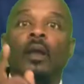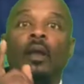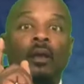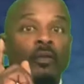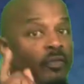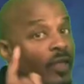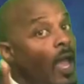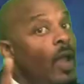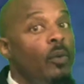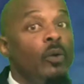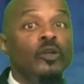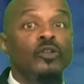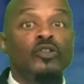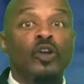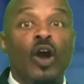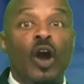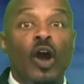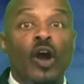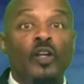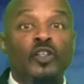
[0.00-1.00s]
And they will
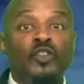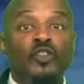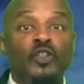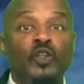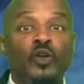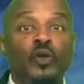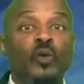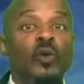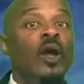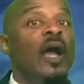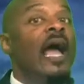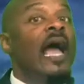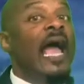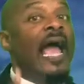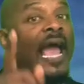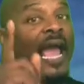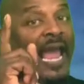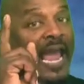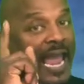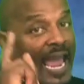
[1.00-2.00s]
charge you
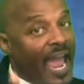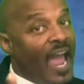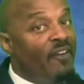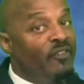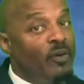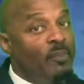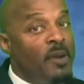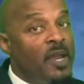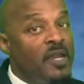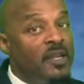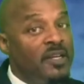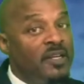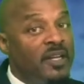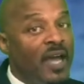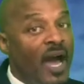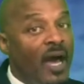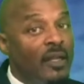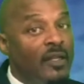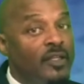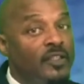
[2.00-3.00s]
half a million
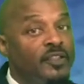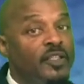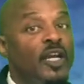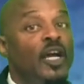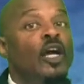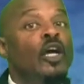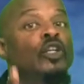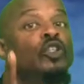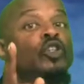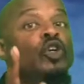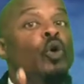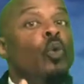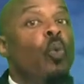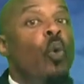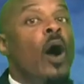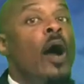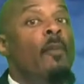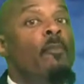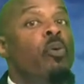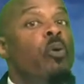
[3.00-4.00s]
dollars to
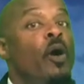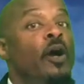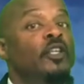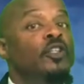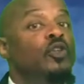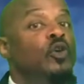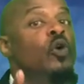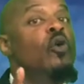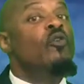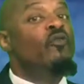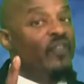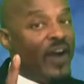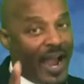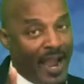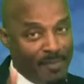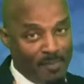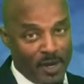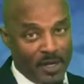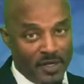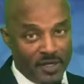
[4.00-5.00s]

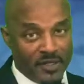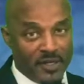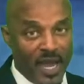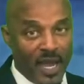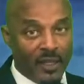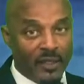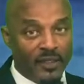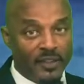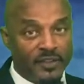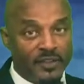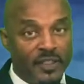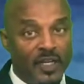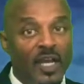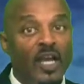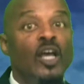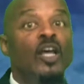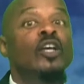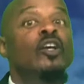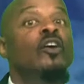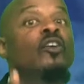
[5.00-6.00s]
$1.25 million
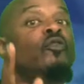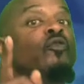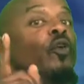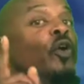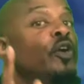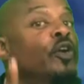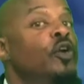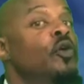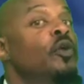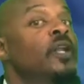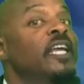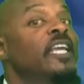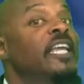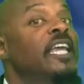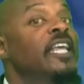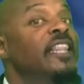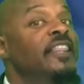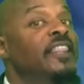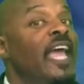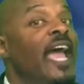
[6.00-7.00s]
for you to
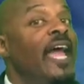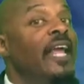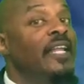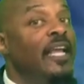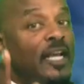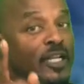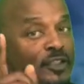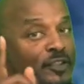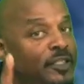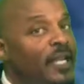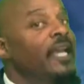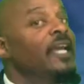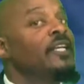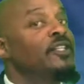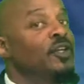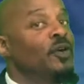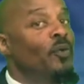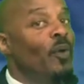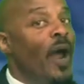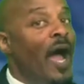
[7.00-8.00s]
get that
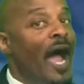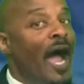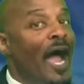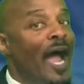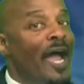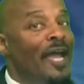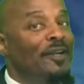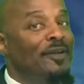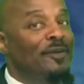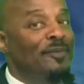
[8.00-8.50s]
ticket to ride.